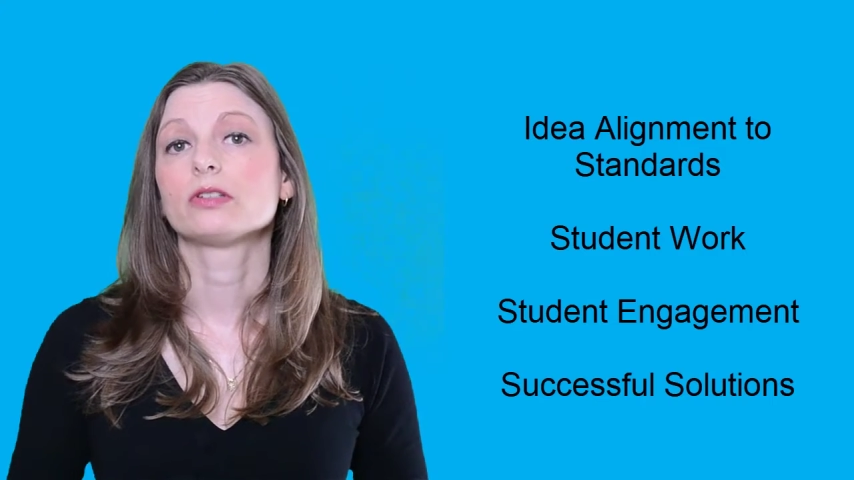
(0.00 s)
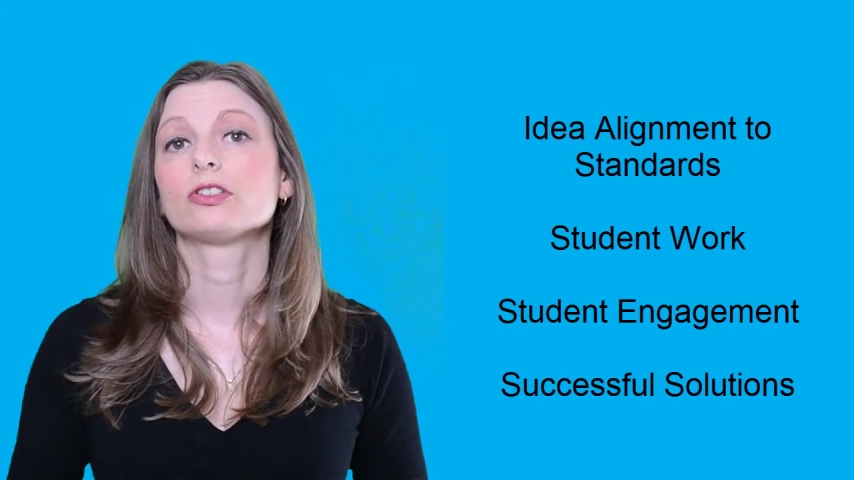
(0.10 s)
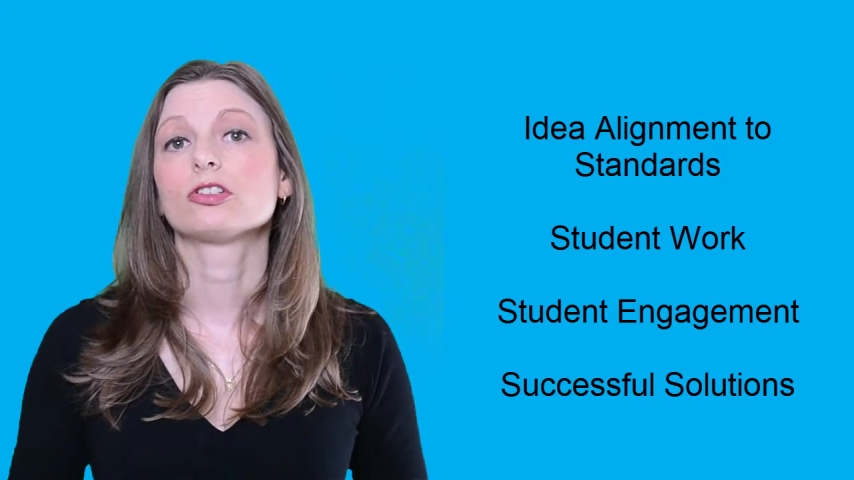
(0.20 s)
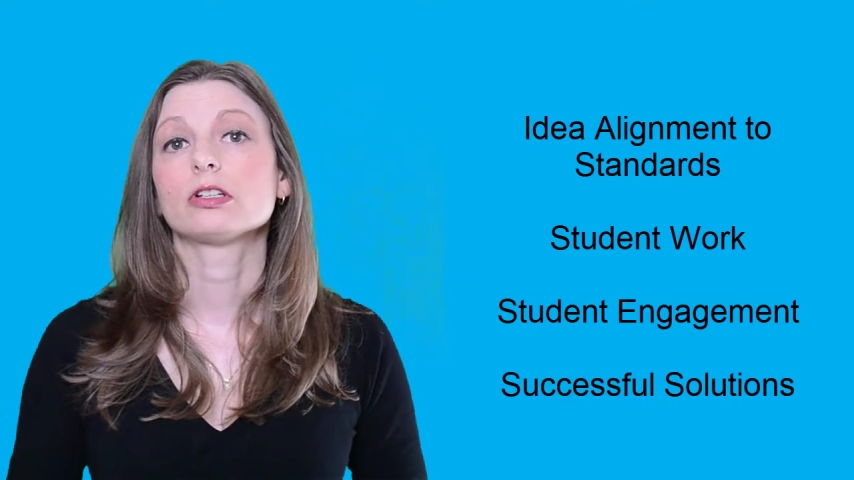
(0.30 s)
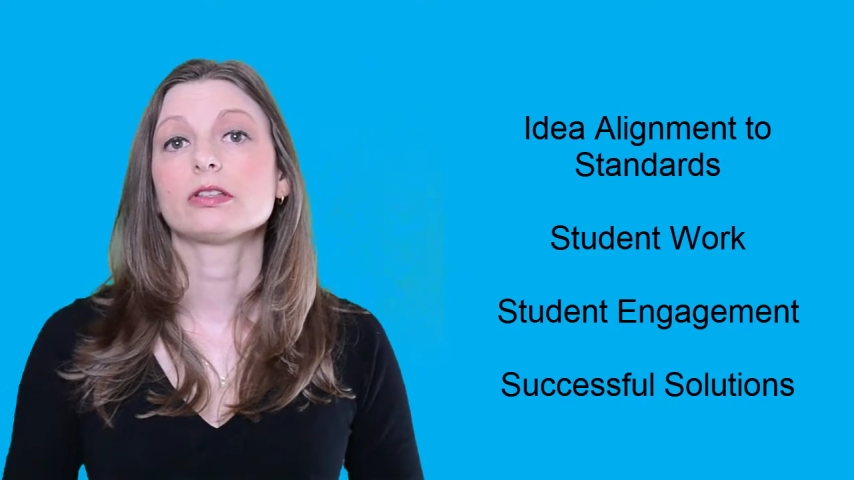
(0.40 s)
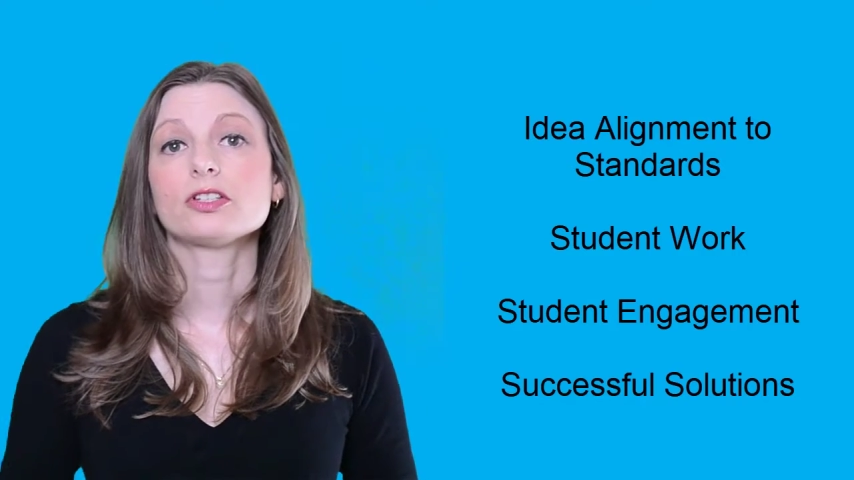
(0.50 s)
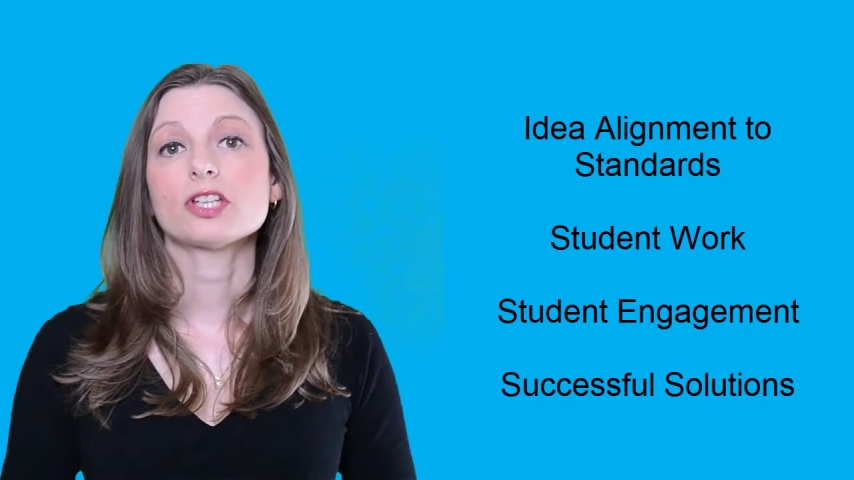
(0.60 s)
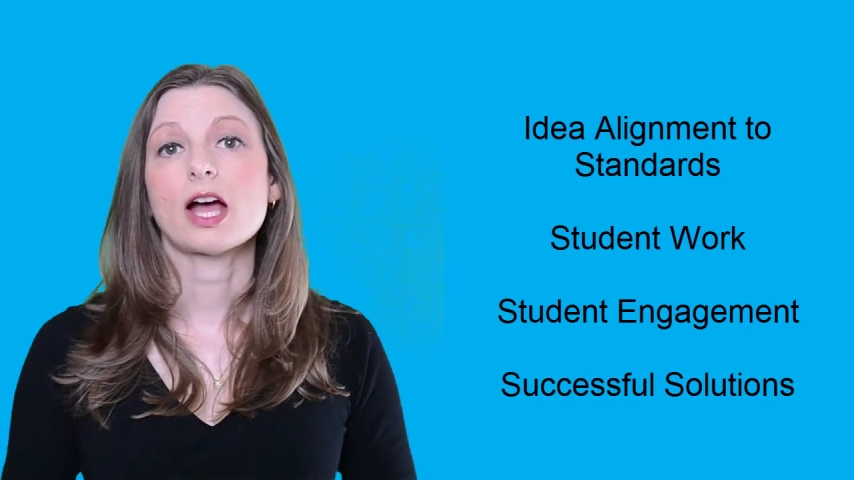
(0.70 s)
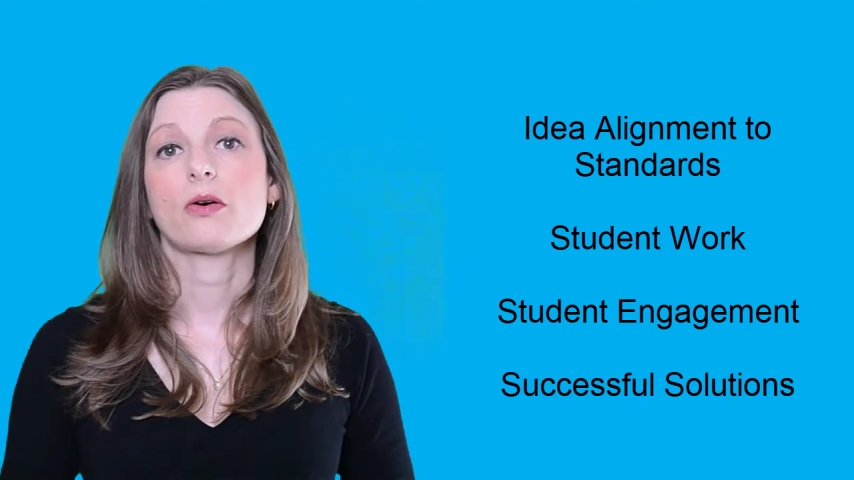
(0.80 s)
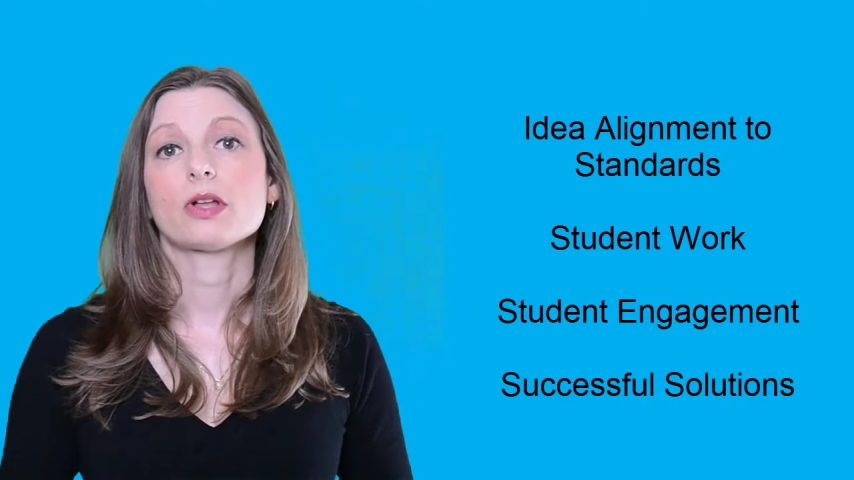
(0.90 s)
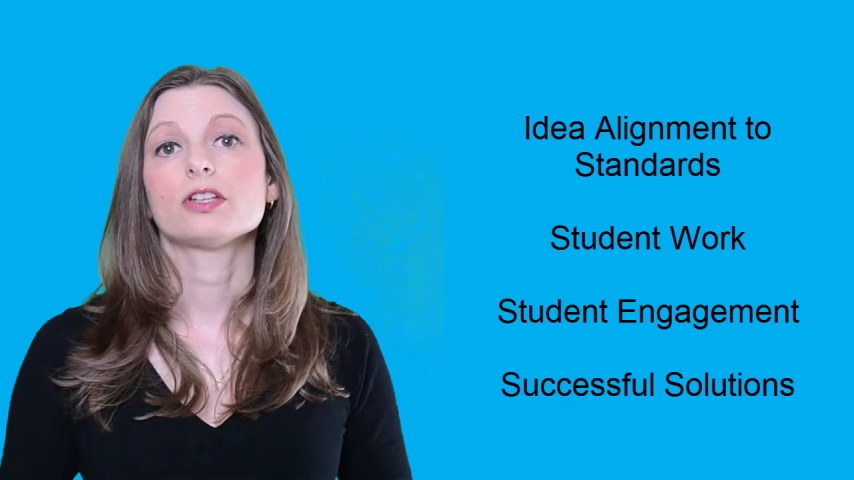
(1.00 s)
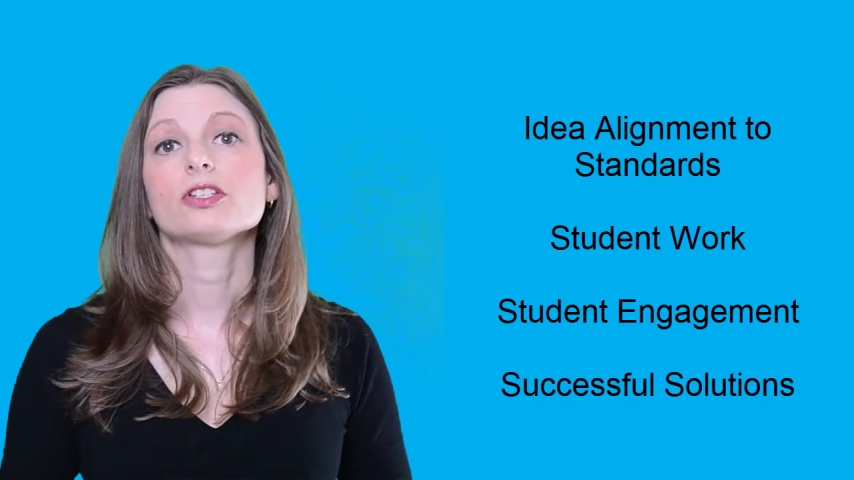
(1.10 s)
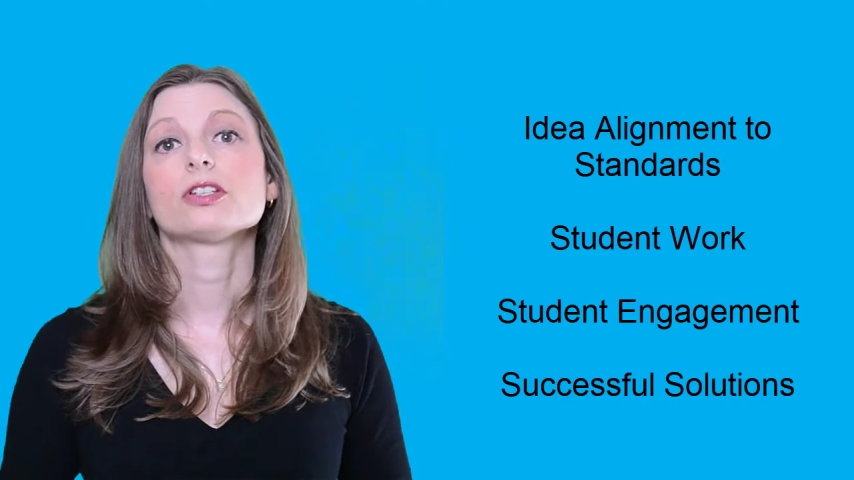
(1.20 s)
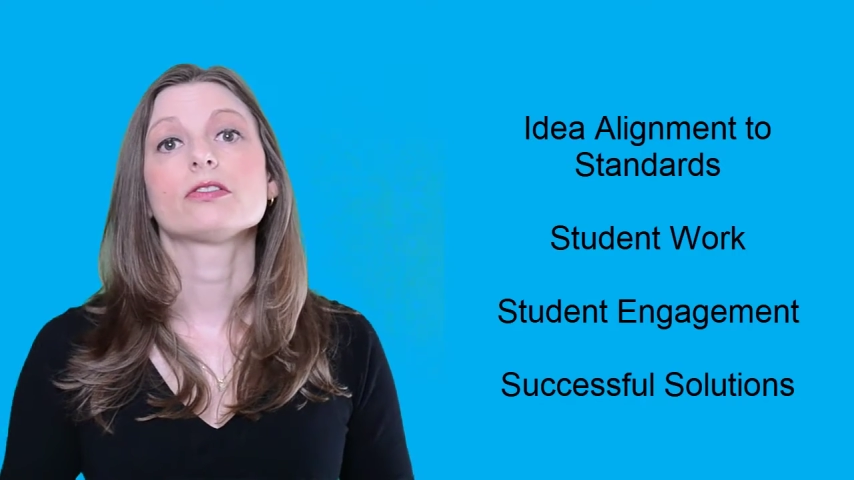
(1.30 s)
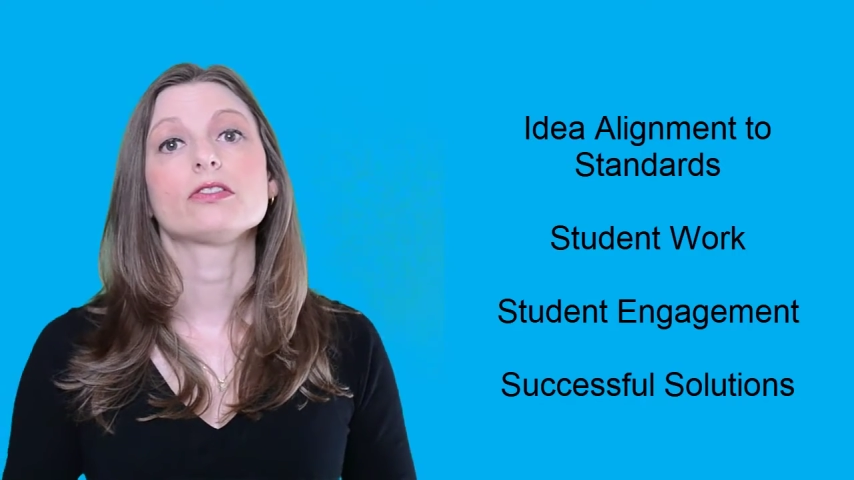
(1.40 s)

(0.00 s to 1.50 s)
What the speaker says: during the challenge